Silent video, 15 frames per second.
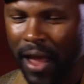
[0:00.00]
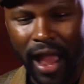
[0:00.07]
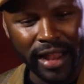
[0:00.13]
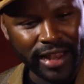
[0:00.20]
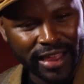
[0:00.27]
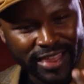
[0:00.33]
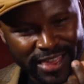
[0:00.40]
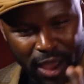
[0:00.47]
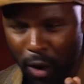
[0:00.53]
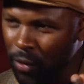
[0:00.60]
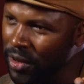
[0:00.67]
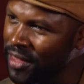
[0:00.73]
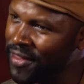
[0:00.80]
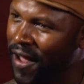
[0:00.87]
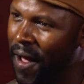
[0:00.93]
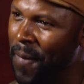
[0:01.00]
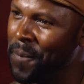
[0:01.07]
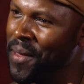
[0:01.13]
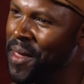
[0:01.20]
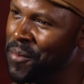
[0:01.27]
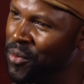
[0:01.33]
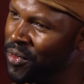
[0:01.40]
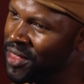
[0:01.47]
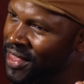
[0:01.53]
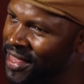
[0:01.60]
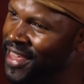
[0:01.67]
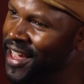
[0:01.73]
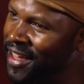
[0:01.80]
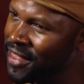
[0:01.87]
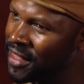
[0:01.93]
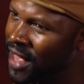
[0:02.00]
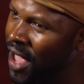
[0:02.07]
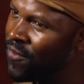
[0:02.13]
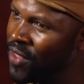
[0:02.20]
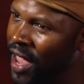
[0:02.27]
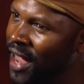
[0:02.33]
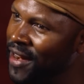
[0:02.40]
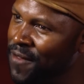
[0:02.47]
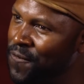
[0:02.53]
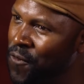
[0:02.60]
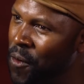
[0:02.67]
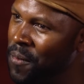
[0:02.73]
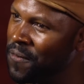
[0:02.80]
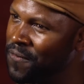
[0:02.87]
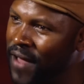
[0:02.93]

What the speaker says: And that's the only time people see us as having any form of